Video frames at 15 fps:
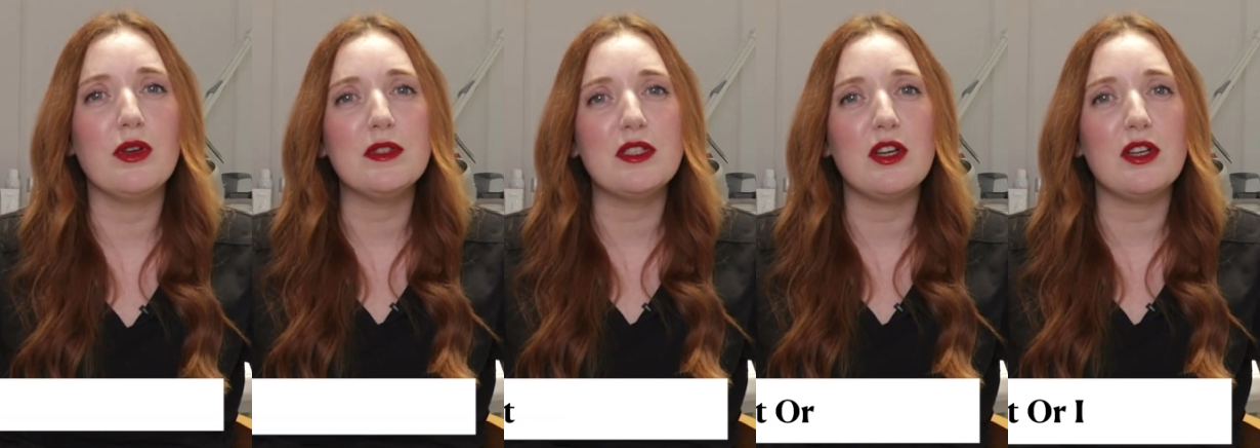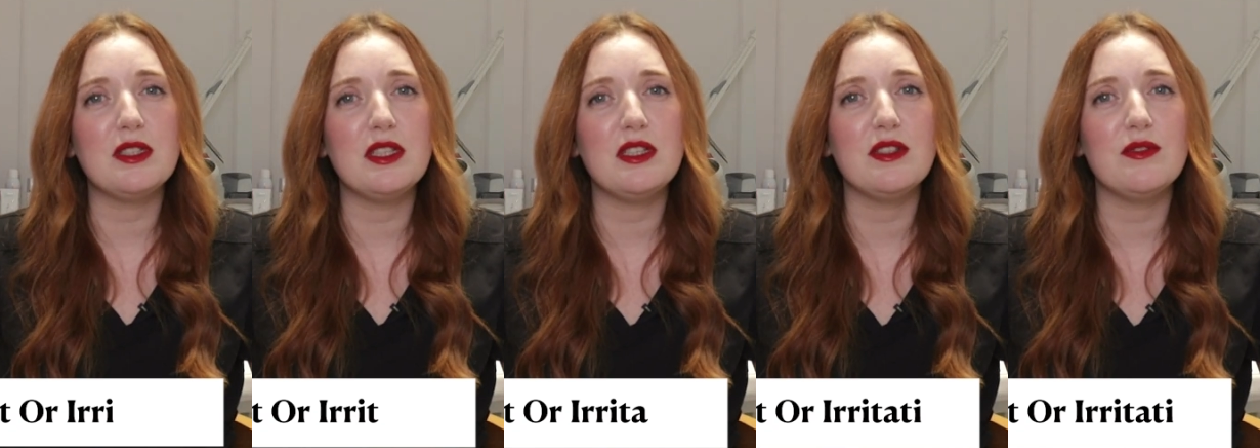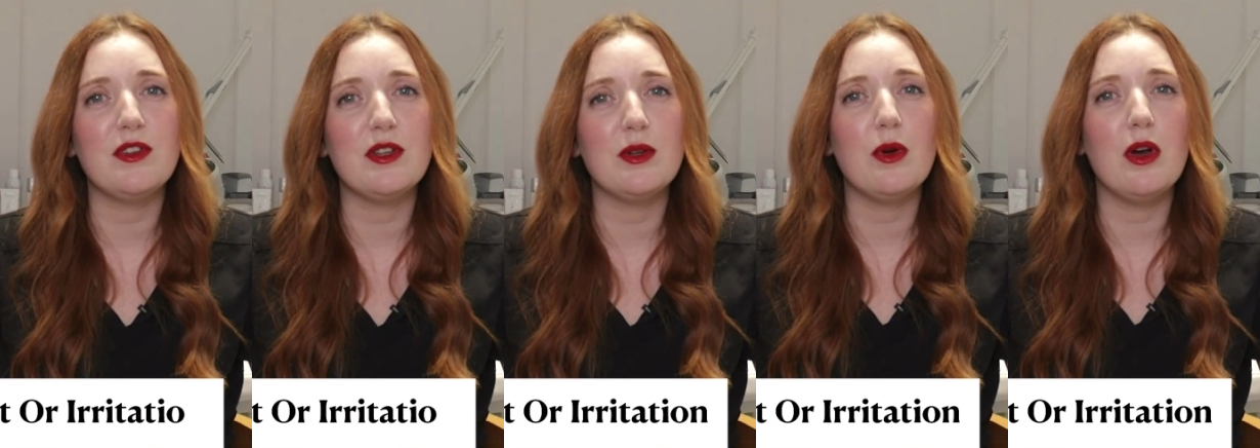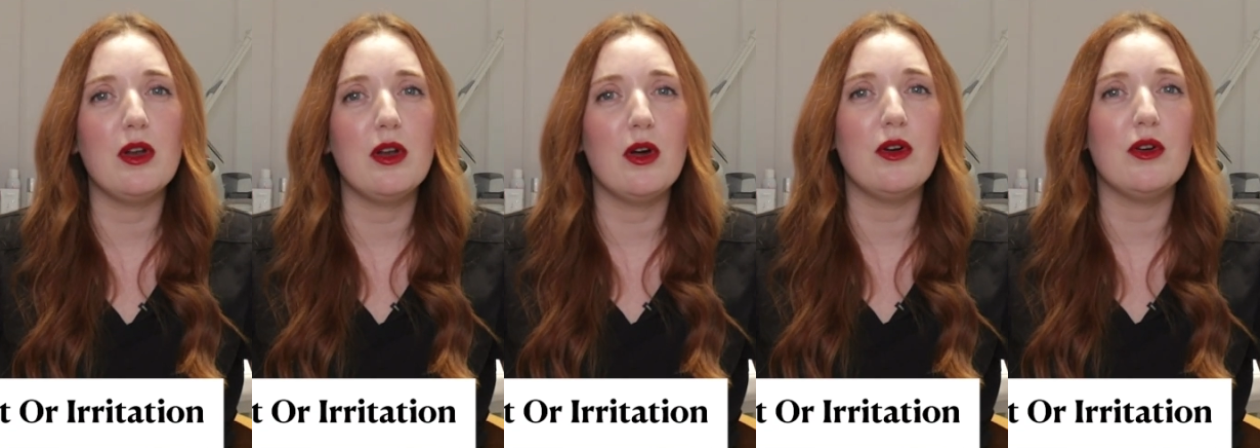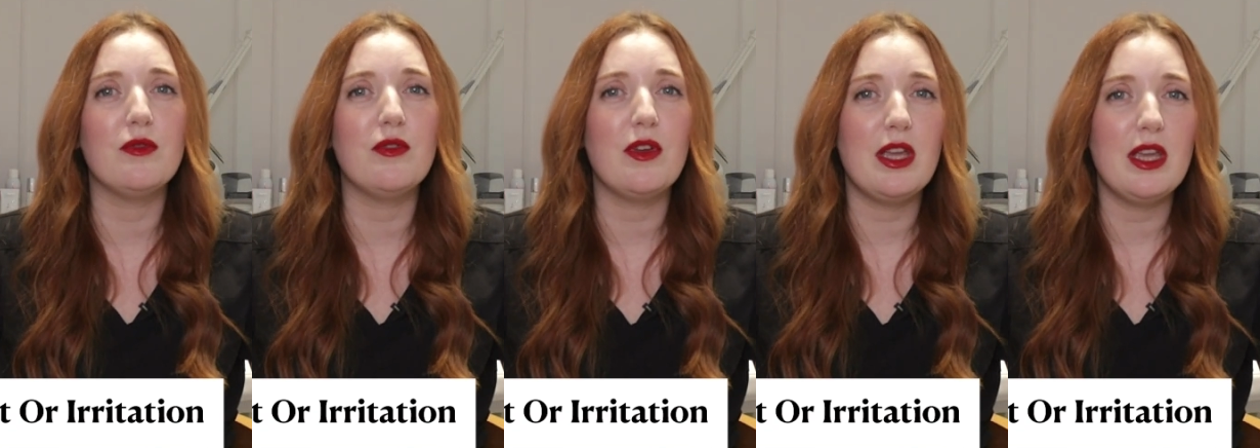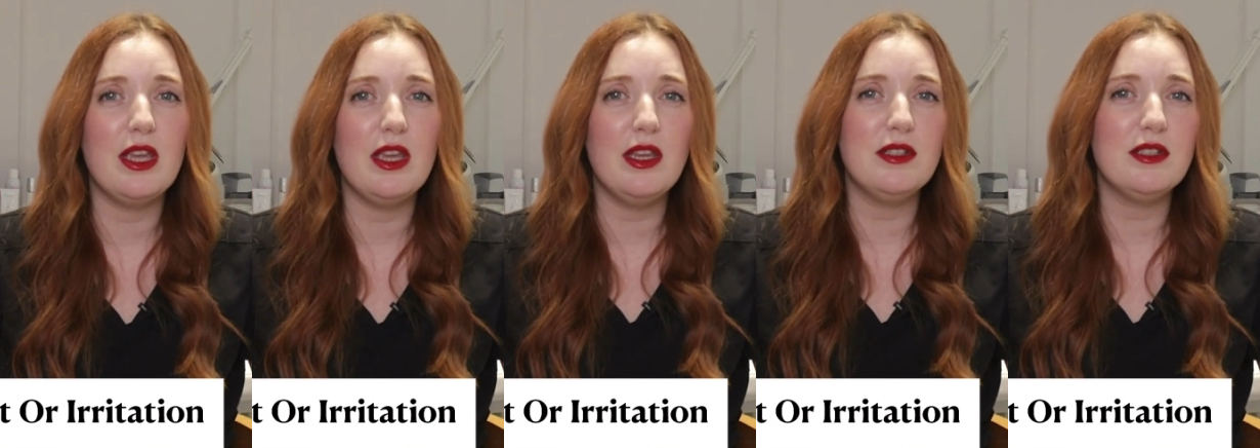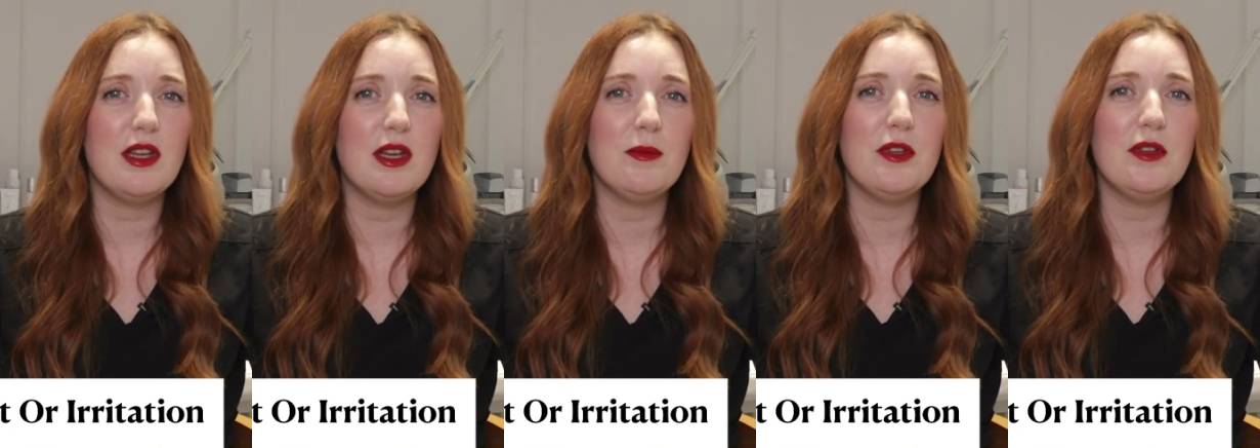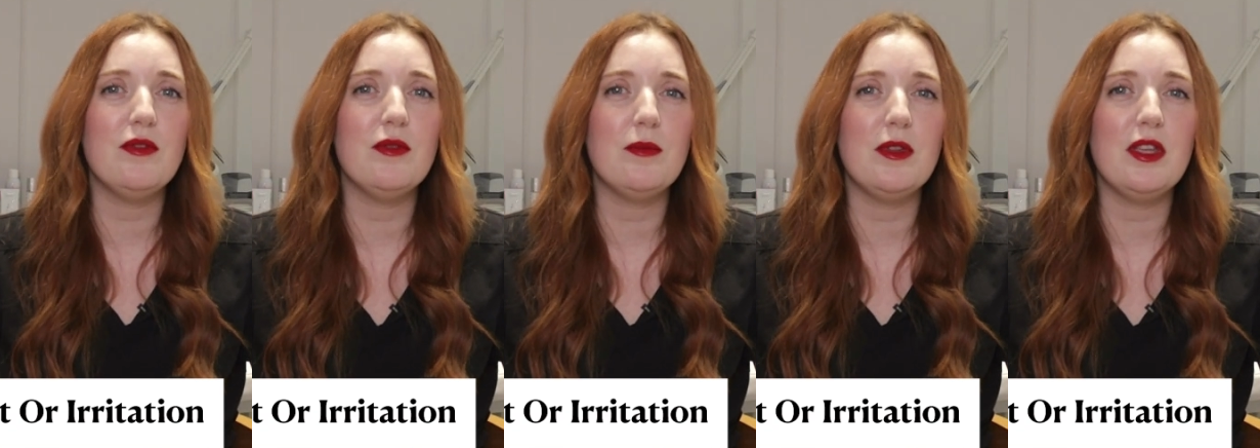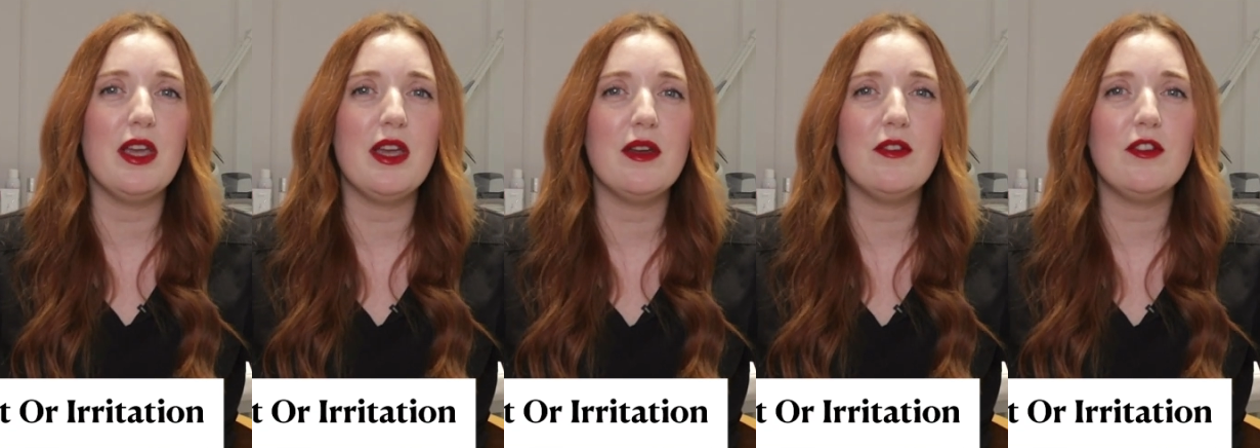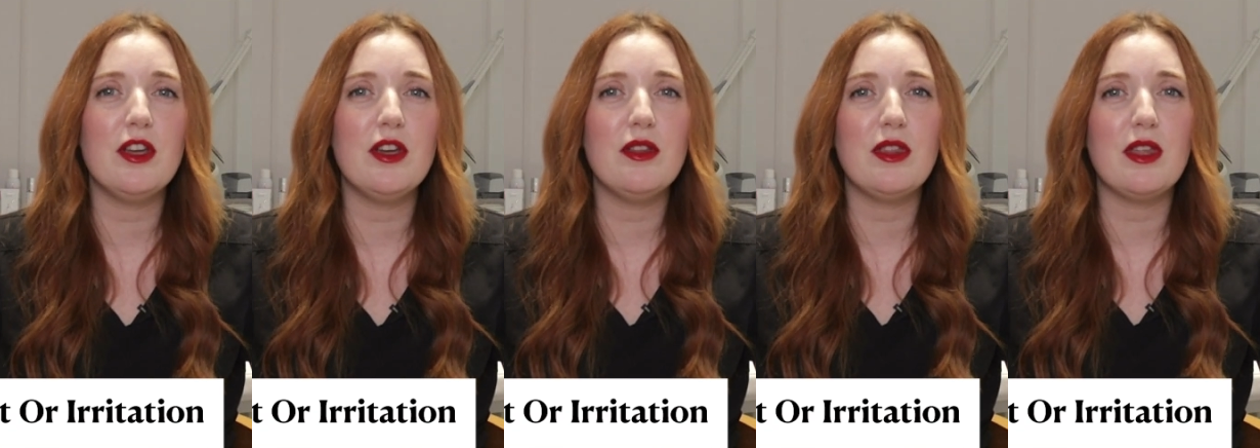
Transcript: starting to feel a lot of heat coming from the area,